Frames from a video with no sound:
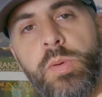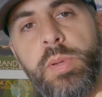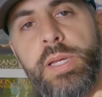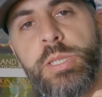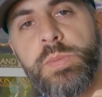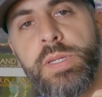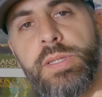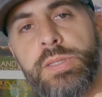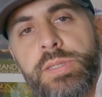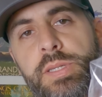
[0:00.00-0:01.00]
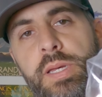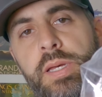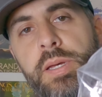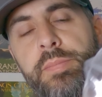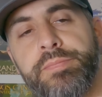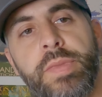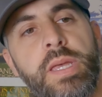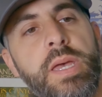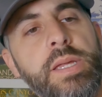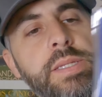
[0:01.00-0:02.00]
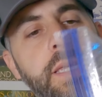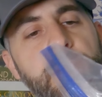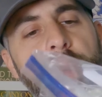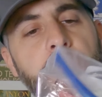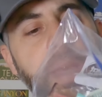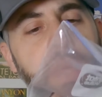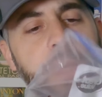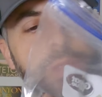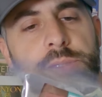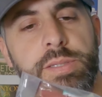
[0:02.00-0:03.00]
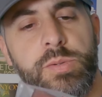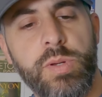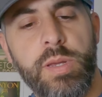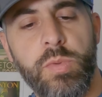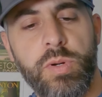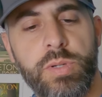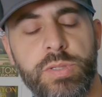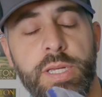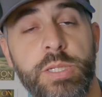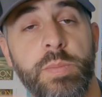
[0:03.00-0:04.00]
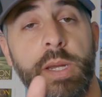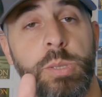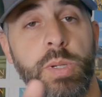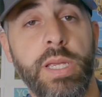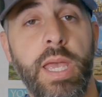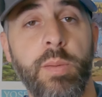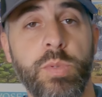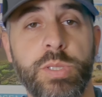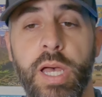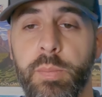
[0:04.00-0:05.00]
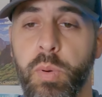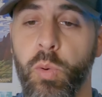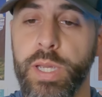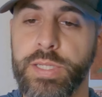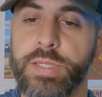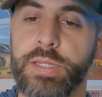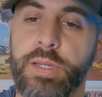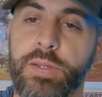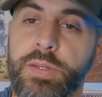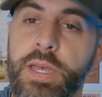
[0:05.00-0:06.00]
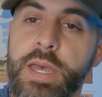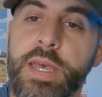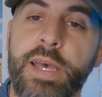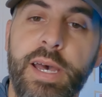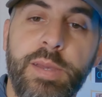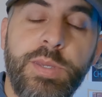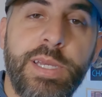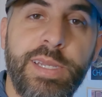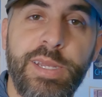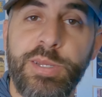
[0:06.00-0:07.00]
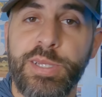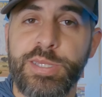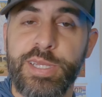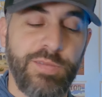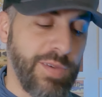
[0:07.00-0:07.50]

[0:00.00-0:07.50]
replacements, tea bags, creamers. Actually, my drink game was on point. You can see the